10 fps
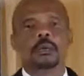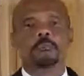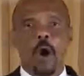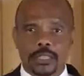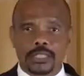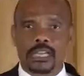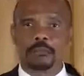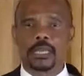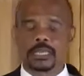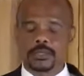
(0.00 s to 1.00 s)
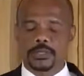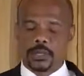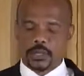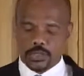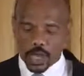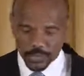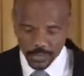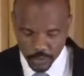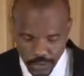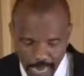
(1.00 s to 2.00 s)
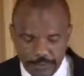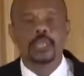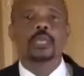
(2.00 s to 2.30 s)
Mortal means subject to death.